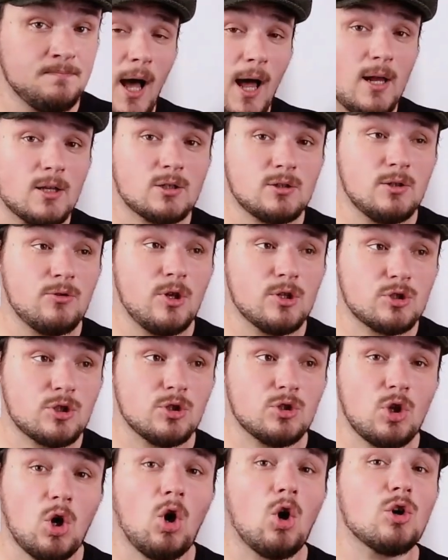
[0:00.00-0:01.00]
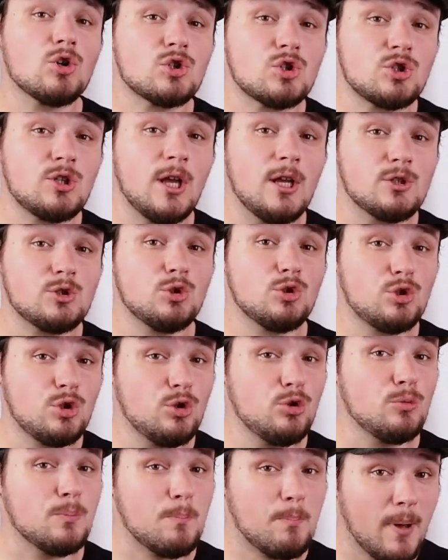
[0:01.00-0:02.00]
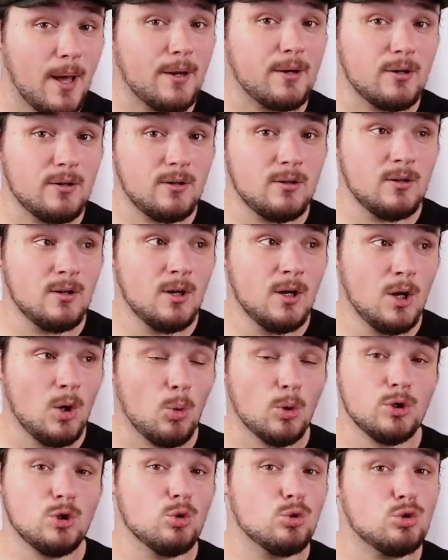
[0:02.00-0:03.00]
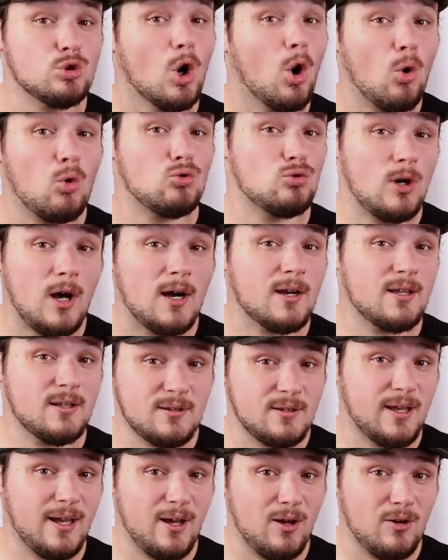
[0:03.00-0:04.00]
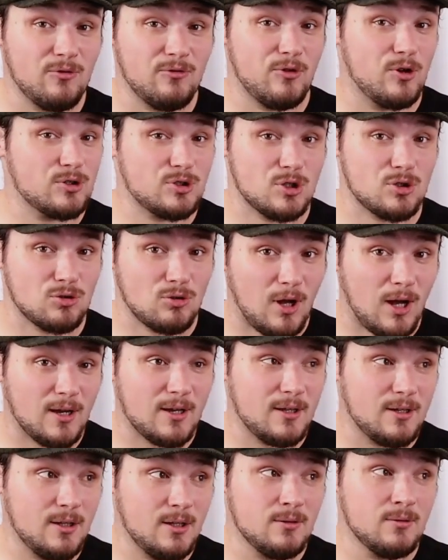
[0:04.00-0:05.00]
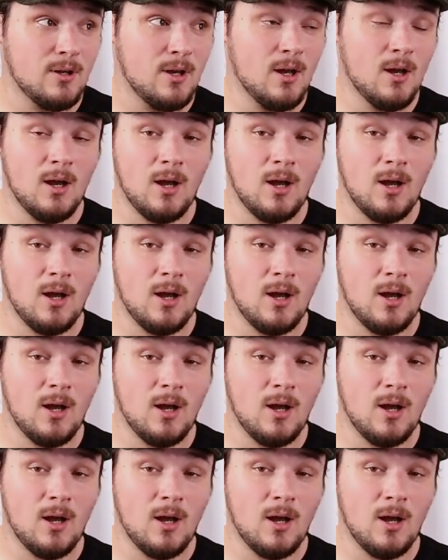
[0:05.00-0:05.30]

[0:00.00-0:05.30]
Honestly, this guitar stays in tune better when you don't lock it down versus locking it.